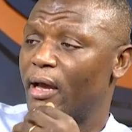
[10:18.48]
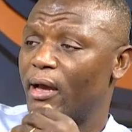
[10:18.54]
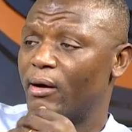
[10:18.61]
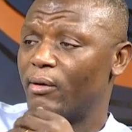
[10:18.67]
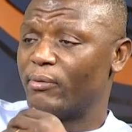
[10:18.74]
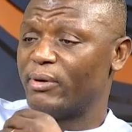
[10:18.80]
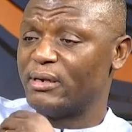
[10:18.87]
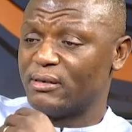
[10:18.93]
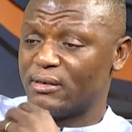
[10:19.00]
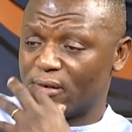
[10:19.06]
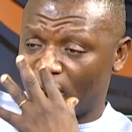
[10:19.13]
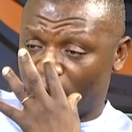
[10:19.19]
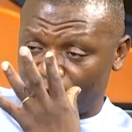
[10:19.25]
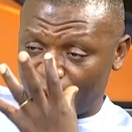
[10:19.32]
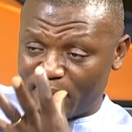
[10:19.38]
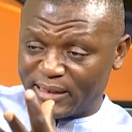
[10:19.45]
with
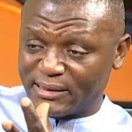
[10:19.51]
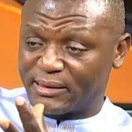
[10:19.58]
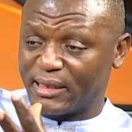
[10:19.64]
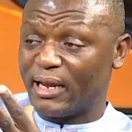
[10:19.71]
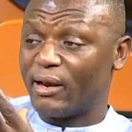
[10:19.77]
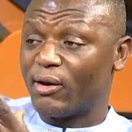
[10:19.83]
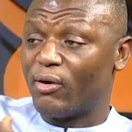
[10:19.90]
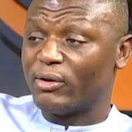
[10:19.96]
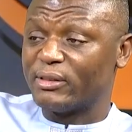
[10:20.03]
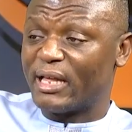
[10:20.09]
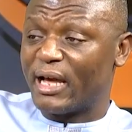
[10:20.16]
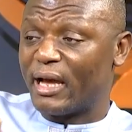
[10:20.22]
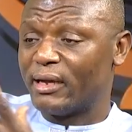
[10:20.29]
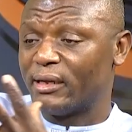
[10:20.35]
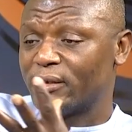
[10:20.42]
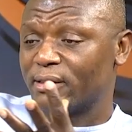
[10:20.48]
government and
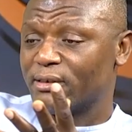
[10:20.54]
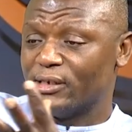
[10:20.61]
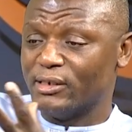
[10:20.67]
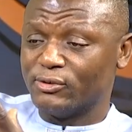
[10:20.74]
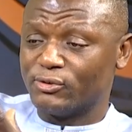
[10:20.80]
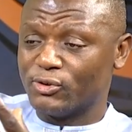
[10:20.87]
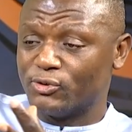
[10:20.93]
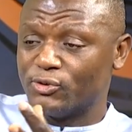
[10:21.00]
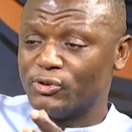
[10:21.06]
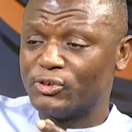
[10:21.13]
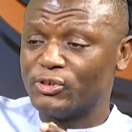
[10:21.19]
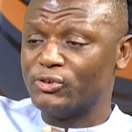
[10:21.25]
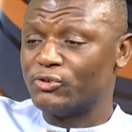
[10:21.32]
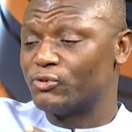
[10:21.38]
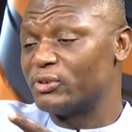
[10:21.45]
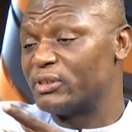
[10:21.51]
other
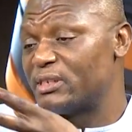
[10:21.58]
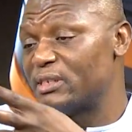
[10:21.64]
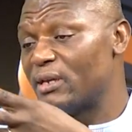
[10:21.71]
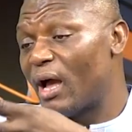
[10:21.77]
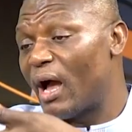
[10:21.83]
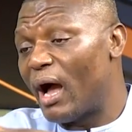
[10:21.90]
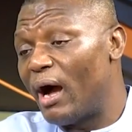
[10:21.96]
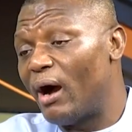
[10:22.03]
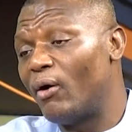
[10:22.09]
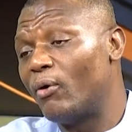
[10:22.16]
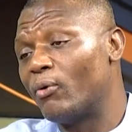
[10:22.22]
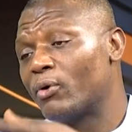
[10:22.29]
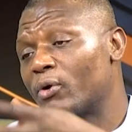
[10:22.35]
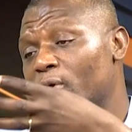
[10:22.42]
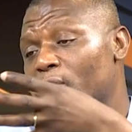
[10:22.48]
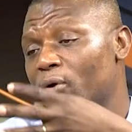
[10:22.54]
institutions to see how
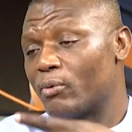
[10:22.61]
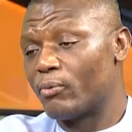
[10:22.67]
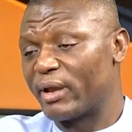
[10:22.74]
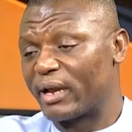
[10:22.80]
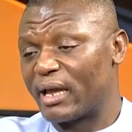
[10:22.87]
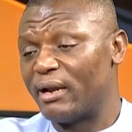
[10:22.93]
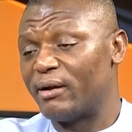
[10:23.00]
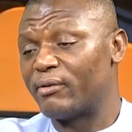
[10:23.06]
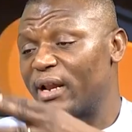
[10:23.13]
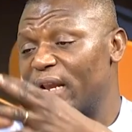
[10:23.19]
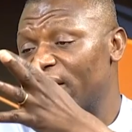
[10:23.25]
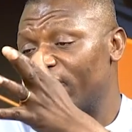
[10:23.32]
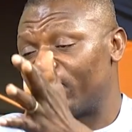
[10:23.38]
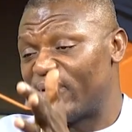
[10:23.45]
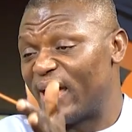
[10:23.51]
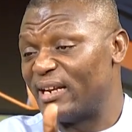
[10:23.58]
we can really
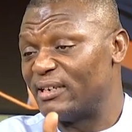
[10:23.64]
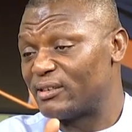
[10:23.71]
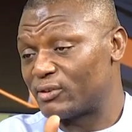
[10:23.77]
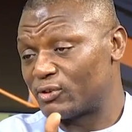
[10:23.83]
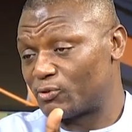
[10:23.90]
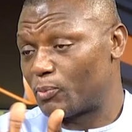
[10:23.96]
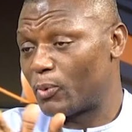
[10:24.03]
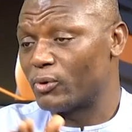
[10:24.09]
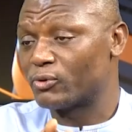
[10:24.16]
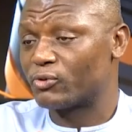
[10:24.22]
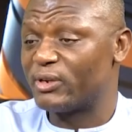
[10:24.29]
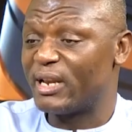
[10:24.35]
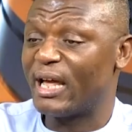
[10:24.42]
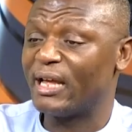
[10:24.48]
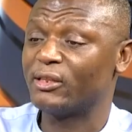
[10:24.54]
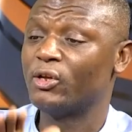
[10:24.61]
fund sports so
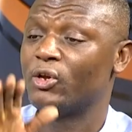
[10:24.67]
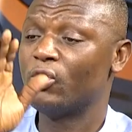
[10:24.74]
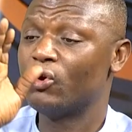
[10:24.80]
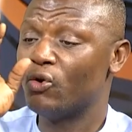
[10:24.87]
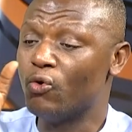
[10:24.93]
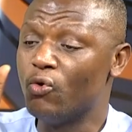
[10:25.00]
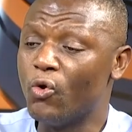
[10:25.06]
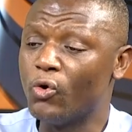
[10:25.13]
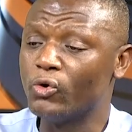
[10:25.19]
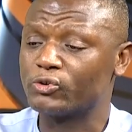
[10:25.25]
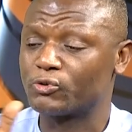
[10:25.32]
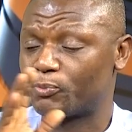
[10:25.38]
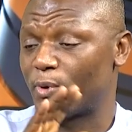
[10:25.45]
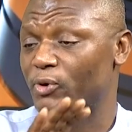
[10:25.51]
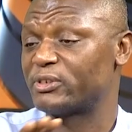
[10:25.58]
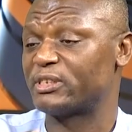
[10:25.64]
that no
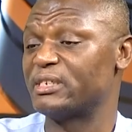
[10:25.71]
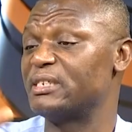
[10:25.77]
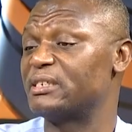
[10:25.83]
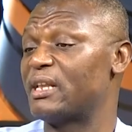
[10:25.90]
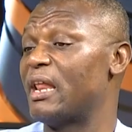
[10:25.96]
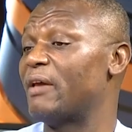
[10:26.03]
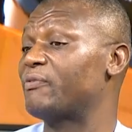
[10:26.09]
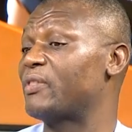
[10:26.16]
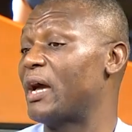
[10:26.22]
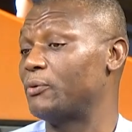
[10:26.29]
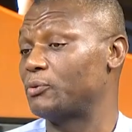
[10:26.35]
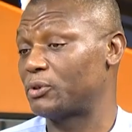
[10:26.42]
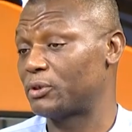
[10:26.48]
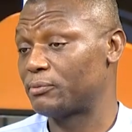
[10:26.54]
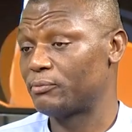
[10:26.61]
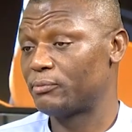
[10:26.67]
sports is left
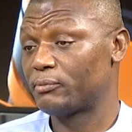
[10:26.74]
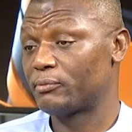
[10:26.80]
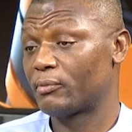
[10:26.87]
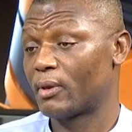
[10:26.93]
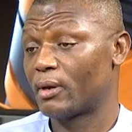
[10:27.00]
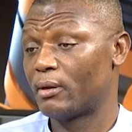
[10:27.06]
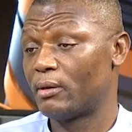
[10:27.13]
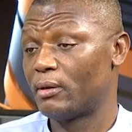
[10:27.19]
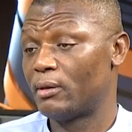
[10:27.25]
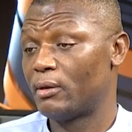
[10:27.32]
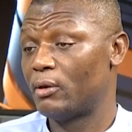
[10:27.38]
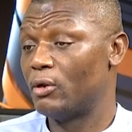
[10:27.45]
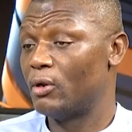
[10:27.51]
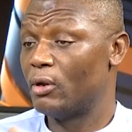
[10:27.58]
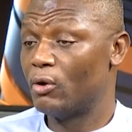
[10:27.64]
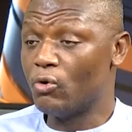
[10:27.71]
out.
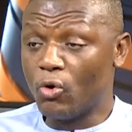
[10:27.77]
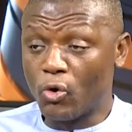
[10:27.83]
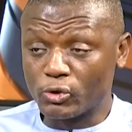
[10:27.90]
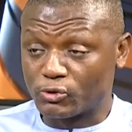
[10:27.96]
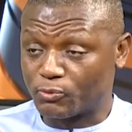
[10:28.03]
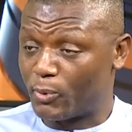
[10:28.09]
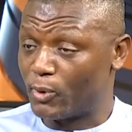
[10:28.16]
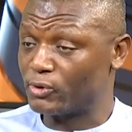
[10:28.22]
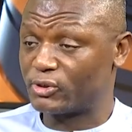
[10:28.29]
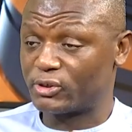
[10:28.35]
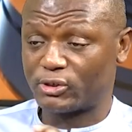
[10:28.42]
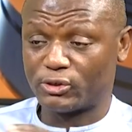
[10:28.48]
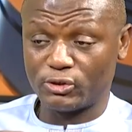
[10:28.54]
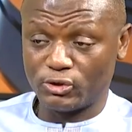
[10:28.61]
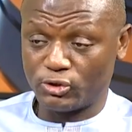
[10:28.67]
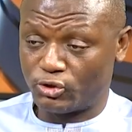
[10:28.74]
No
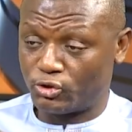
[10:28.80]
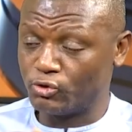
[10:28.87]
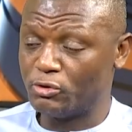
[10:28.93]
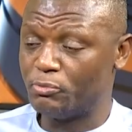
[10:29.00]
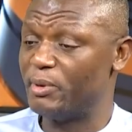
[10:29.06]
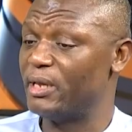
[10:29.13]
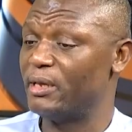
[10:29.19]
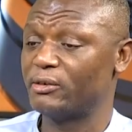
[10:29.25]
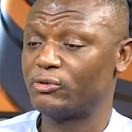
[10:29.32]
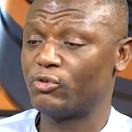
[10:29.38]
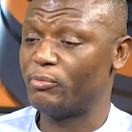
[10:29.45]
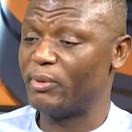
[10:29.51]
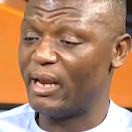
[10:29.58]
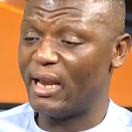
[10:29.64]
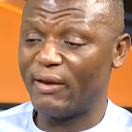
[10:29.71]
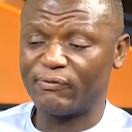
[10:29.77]
sports should be
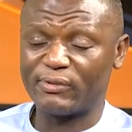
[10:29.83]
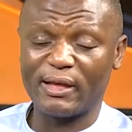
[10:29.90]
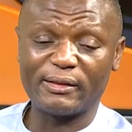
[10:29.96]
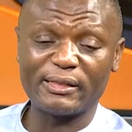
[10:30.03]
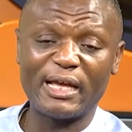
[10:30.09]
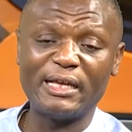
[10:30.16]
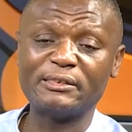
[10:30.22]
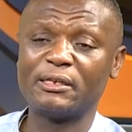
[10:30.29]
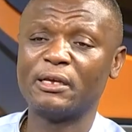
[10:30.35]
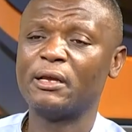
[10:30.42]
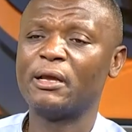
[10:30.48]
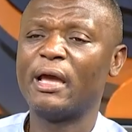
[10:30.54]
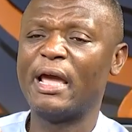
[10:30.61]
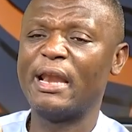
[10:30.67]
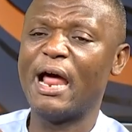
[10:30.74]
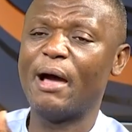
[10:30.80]
left out.
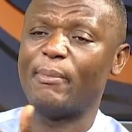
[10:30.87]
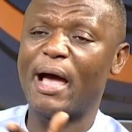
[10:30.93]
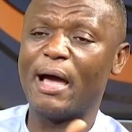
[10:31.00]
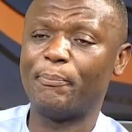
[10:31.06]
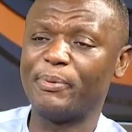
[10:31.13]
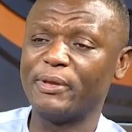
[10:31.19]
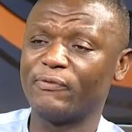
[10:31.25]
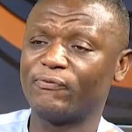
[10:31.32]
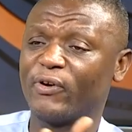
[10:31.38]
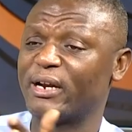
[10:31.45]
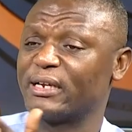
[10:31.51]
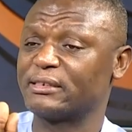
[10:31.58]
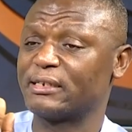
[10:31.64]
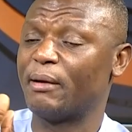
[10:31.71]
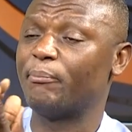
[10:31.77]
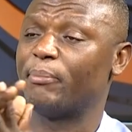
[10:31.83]
And I'm happy, for
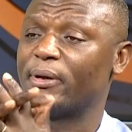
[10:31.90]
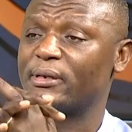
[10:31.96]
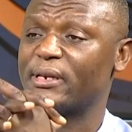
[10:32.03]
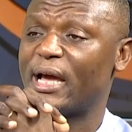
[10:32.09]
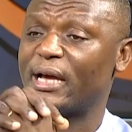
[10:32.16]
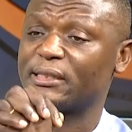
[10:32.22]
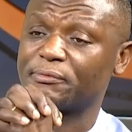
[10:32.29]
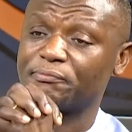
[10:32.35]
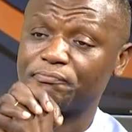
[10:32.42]
example, that